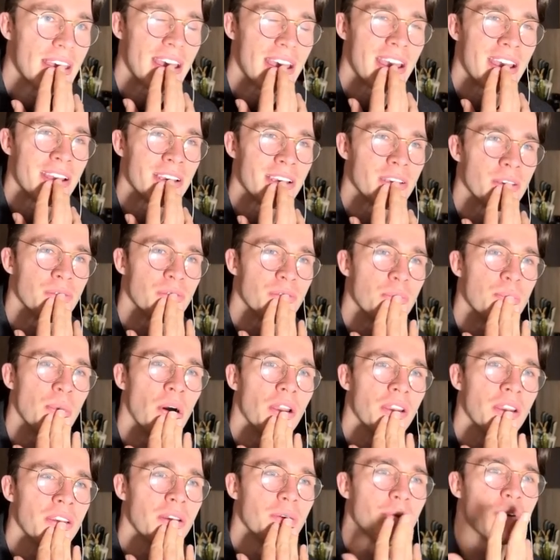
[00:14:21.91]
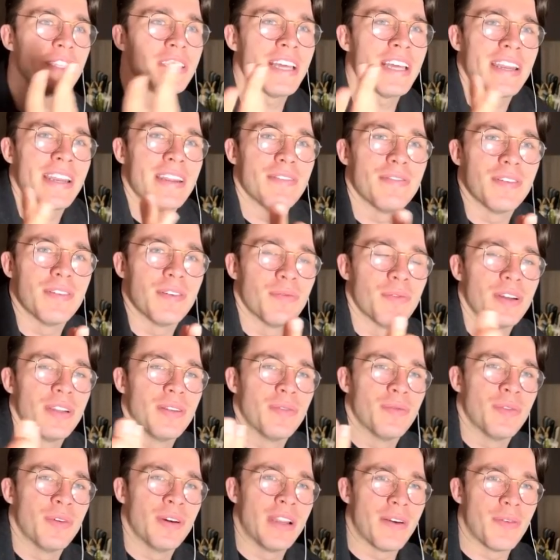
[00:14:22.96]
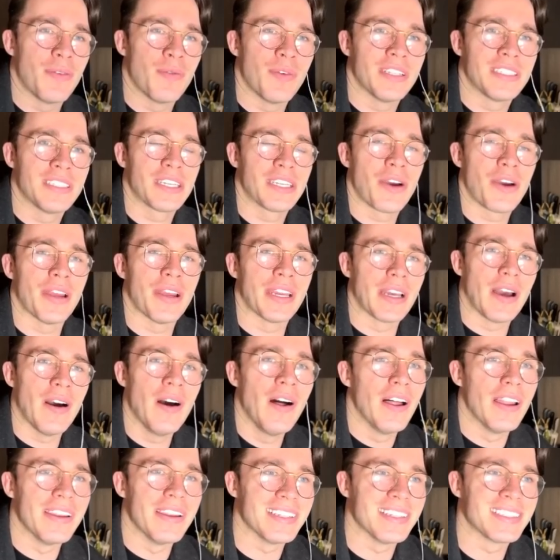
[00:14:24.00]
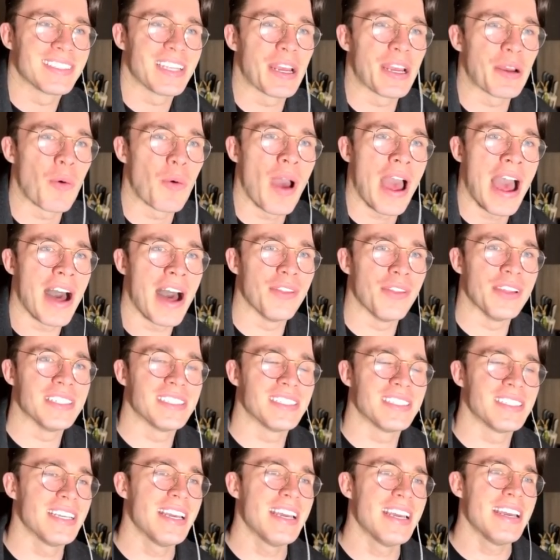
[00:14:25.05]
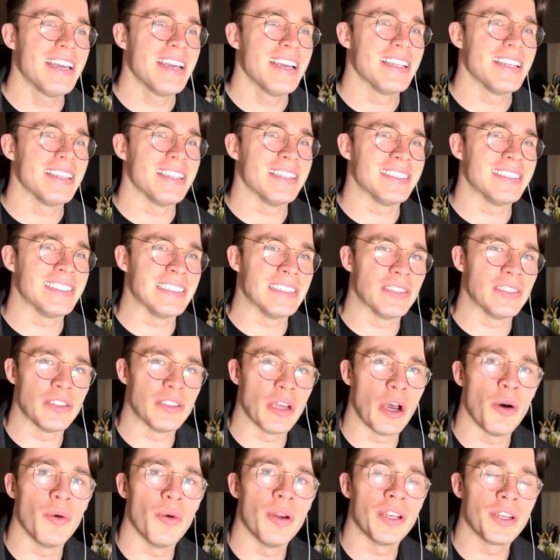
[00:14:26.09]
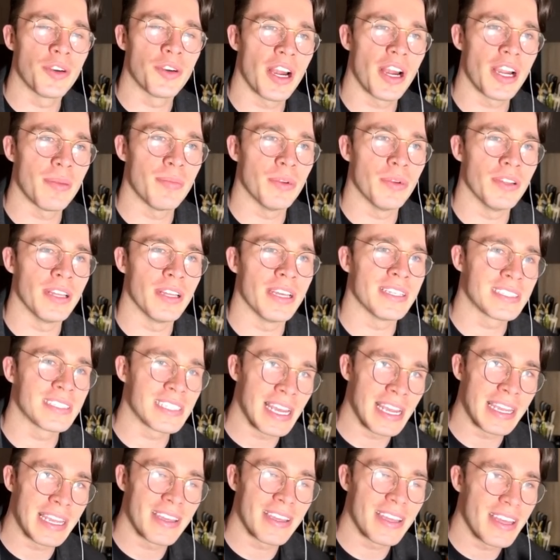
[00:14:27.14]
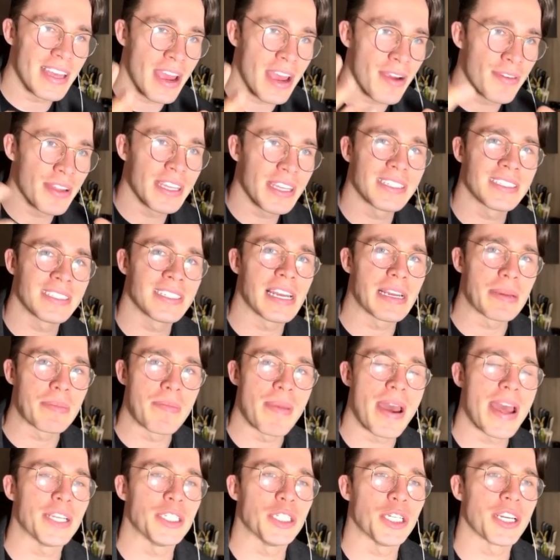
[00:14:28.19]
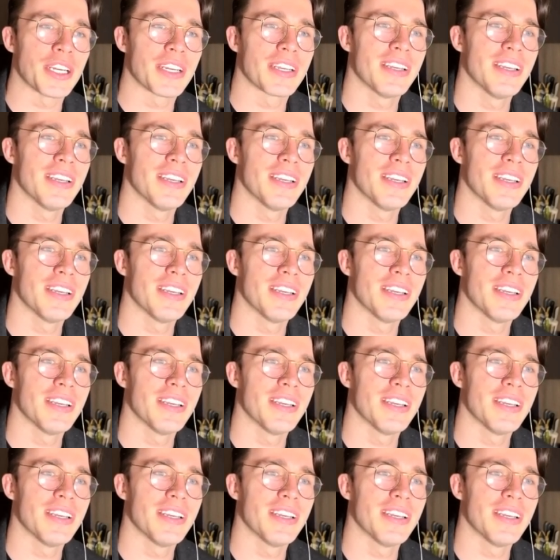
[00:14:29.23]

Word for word: And if you ponder what that even what, what what's going on, it's like, wow, this this is so incredible. It's like everything is like magic.